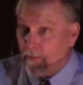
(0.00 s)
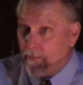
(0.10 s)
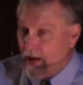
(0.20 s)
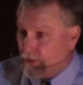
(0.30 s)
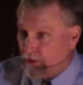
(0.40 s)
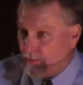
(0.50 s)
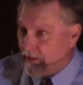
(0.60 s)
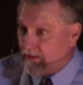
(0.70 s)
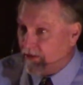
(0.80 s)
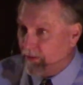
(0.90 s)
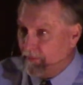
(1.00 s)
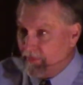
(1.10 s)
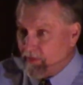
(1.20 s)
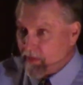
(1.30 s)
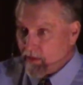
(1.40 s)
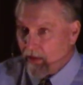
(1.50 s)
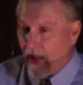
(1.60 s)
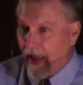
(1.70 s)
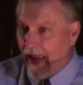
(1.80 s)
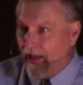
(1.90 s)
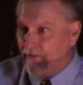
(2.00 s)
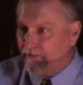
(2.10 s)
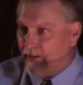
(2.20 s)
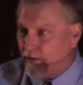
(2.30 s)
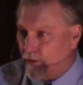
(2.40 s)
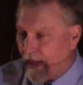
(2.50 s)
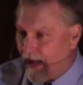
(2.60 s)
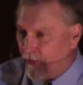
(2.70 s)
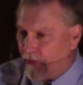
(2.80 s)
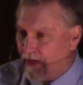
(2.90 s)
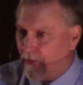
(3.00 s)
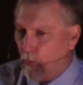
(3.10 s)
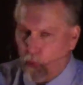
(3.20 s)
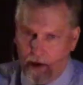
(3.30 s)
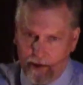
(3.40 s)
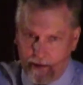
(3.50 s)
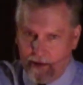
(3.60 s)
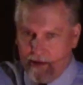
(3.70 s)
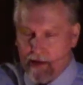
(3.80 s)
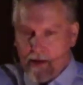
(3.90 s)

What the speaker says: measurements and figured out that 1